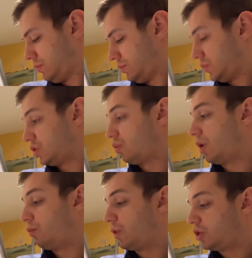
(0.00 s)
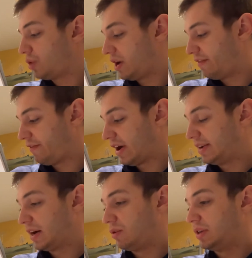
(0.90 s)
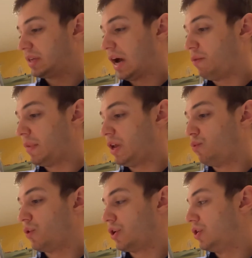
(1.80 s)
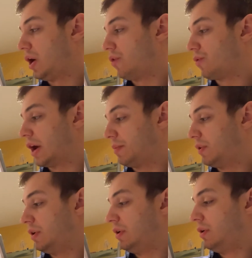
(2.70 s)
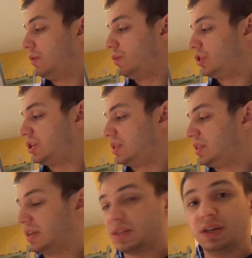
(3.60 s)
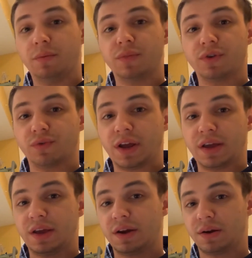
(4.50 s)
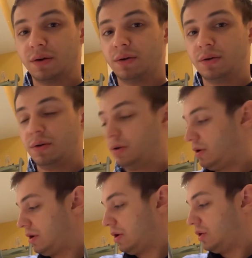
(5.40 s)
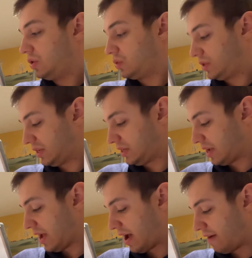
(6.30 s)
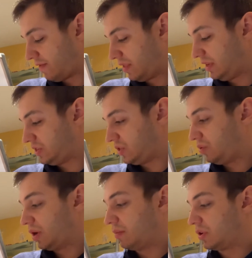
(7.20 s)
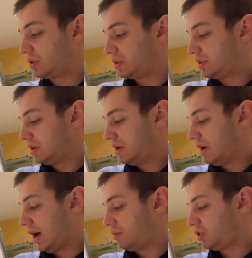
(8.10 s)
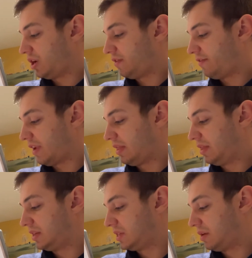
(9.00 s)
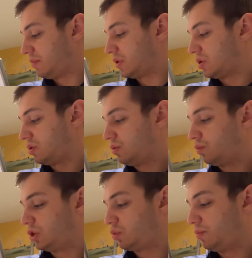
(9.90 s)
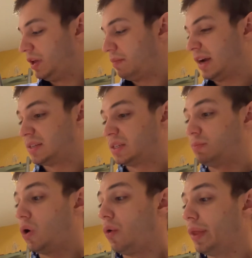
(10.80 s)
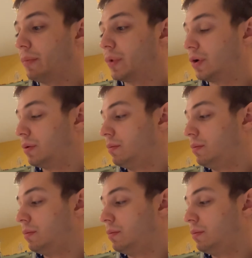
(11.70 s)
So what we're trying to find out is how many were not ripe, which is this number right here. So since I have these two numbers, I'm trying to find this number, which will be my small number.